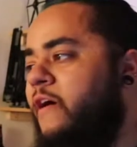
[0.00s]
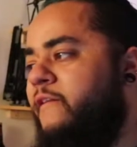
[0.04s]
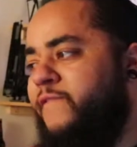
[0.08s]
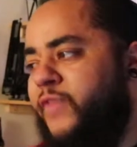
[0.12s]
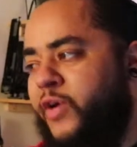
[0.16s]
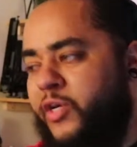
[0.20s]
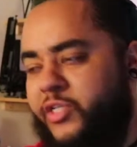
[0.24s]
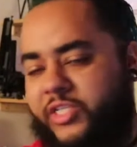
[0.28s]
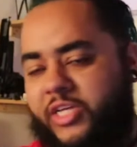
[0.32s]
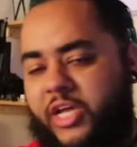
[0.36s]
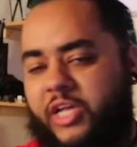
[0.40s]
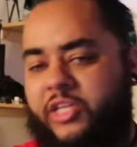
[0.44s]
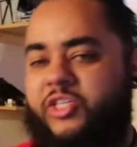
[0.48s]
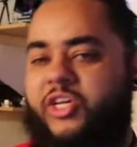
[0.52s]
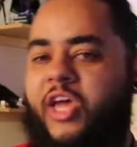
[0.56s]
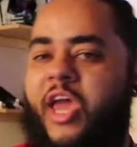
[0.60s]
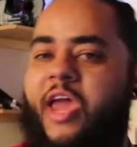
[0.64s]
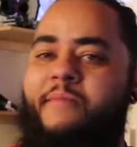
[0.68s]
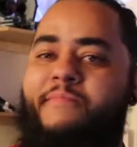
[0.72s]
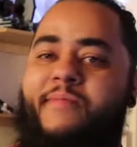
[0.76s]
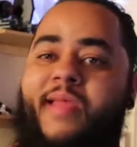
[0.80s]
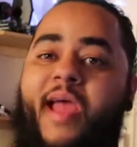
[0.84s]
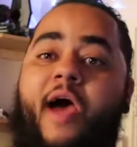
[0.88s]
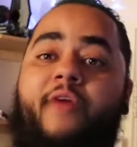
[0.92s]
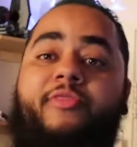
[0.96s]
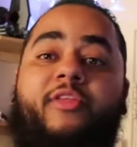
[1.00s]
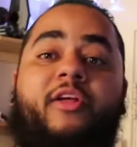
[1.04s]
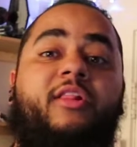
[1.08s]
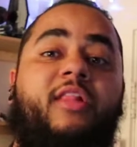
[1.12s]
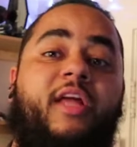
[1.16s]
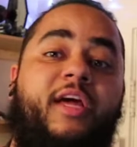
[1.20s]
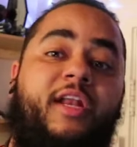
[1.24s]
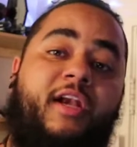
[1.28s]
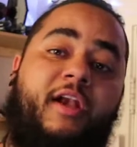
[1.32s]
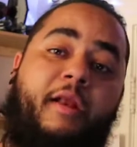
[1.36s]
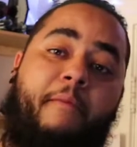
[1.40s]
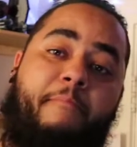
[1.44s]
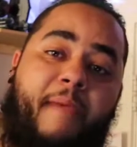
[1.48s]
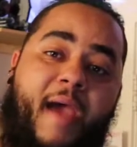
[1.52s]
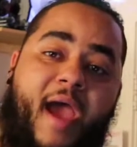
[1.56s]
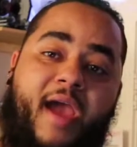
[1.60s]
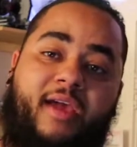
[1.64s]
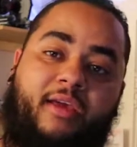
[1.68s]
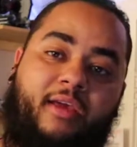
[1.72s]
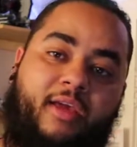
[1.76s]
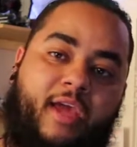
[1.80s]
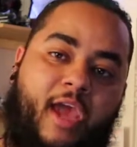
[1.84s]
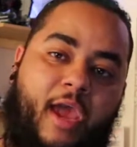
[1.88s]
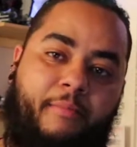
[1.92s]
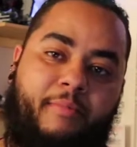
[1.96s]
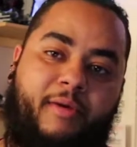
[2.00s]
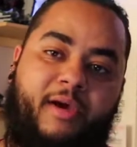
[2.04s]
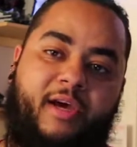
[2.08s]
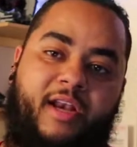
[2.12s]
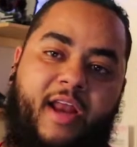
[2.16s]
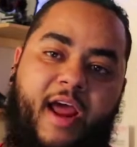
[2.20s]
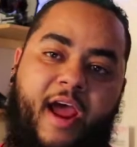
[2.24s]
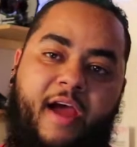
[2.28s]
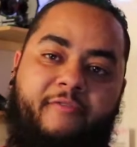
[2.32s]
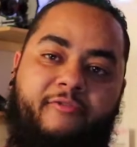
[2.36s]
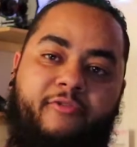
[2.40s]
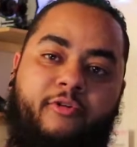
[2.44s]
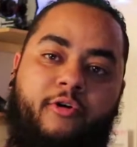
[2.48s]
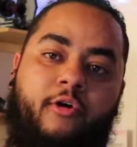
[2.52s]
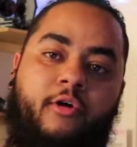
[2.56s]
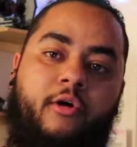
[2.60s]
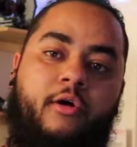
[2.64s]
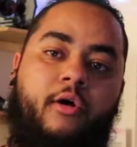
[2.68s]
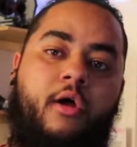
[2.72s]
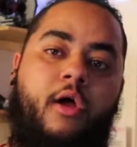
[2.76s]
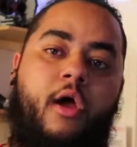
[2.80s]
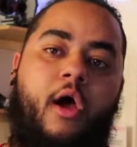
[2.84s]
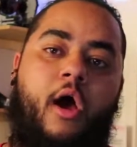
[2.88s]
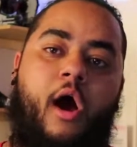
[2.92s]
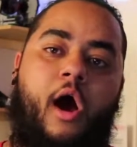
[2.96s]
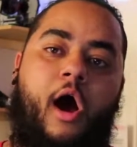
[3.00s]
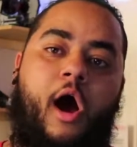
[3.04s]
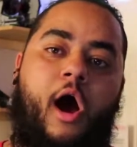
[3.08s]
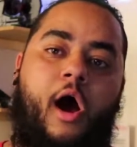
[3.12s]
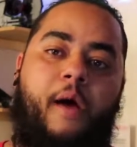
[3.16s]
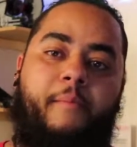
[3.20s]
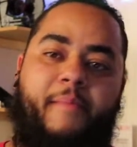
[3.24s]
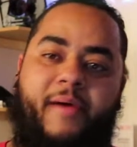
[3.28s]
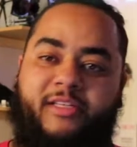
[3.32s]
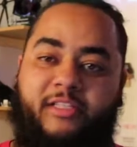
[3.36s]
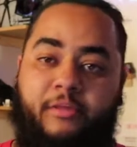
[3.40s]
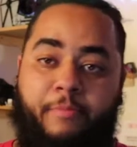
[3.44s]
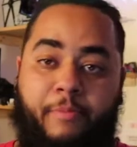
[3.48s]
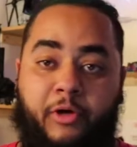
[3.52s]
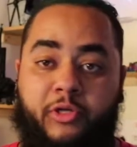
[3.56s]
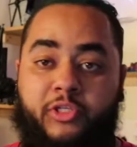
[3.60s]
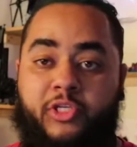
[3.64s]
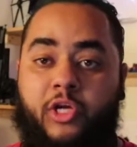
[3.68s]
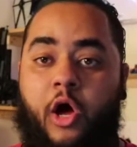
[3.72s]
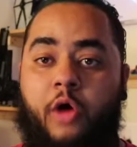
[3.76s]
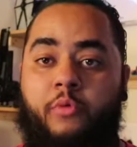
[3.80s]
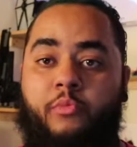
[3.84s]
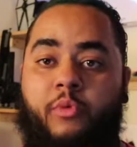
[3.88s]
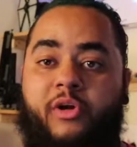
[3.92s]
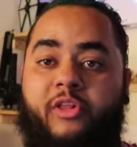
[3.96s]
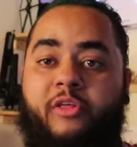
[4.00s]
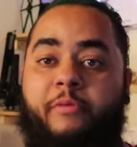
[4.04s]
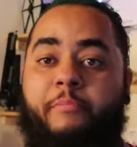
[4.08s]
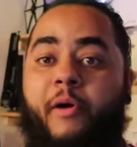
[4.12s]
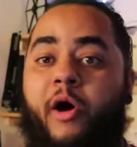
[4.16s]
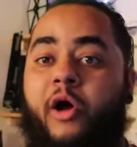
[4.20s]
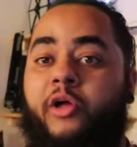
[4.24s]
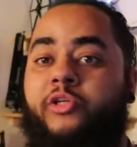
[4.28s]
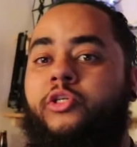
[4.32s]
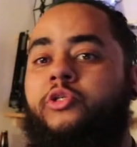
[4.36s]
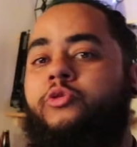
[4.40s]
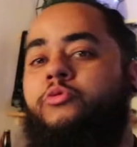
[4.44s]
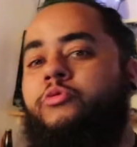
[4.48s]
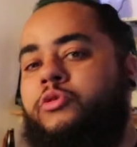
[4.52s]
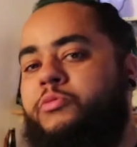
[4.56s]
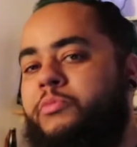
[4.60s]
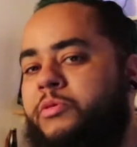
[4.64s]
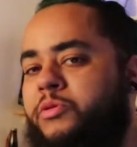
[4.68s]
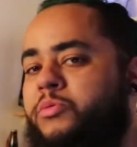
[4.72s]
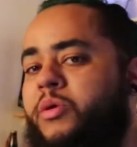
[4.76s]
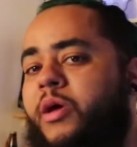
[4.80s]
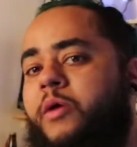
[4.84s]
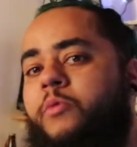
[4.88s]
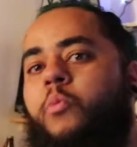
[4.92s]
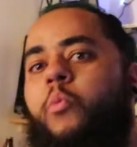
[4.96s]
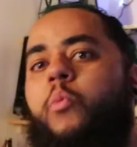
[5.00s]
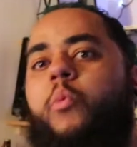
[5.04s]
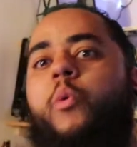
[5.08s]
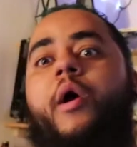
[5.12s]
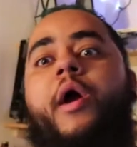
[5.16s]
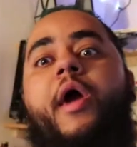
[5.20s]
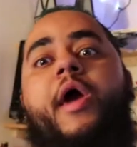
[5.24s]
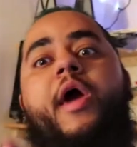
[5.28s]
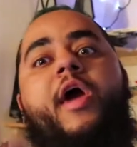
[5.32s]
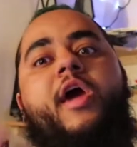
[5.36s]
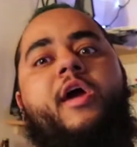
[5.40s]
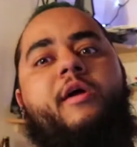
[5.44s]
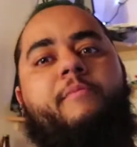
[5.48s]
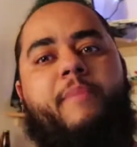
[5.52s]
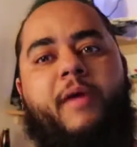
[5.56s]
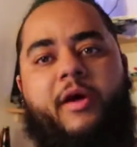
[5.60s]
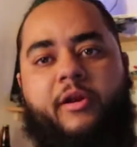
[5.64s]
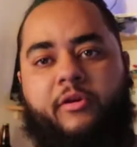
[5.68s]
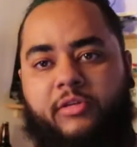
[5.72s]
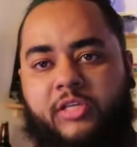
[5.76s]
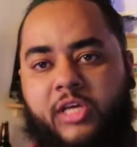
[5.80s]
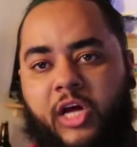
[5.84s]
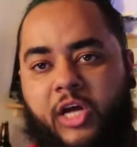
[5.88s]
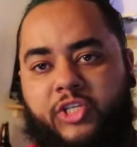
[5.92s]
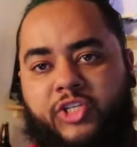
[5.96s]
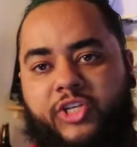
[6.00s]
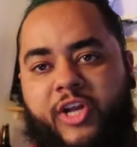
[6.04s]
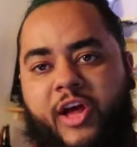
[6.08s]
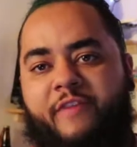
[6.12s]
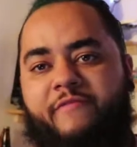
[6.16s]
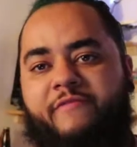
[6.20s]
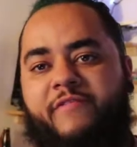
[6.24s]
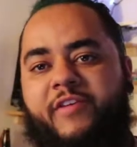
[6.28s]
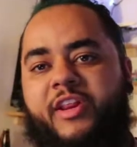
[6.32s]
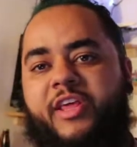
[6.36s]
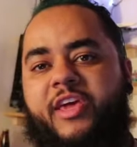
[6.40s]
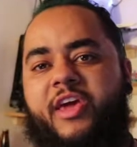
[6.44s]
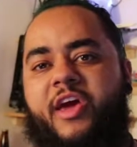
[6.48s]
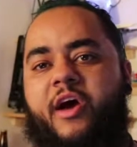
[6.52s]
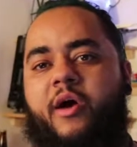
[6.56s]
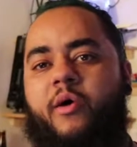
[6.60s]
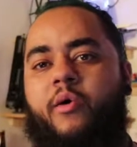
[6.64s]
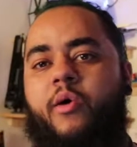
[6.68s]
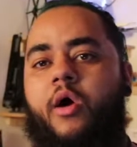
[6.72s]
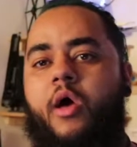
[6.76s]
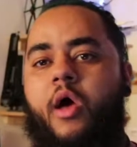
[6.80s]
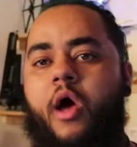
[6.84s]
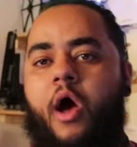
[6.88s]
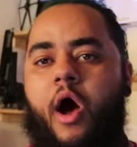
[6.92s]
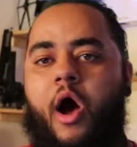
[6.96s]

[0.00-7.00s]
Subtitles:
First stage came down, they landed it back at Cape Canaveral, as opposed to on one of the barges, which means we had way better touchdown video.